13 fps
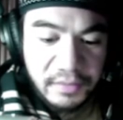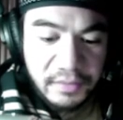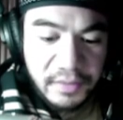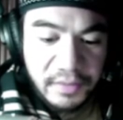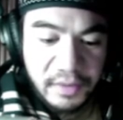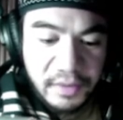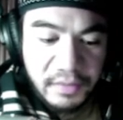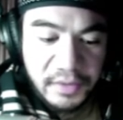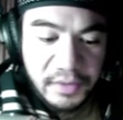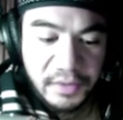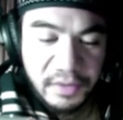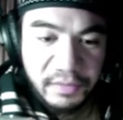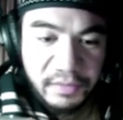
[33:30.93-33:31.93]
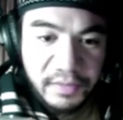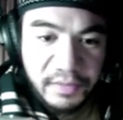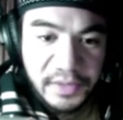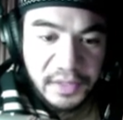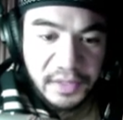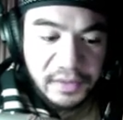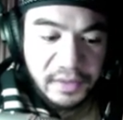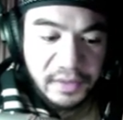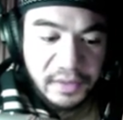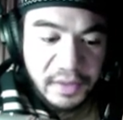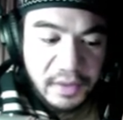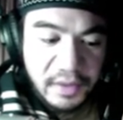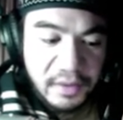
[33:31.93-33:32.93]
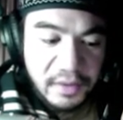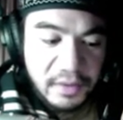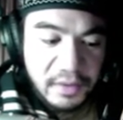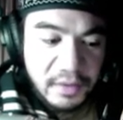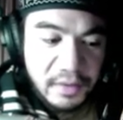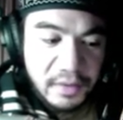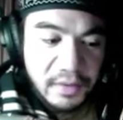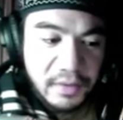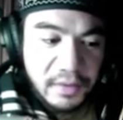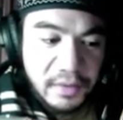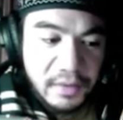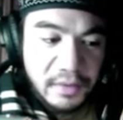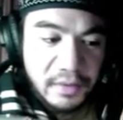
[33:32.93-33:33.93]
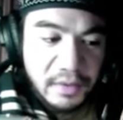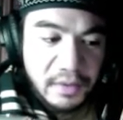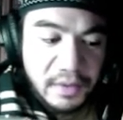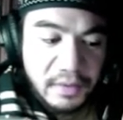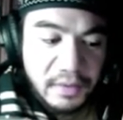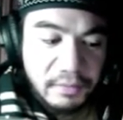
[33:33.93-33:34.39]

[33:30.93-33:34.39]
that they would turn from their sins, that they, uh,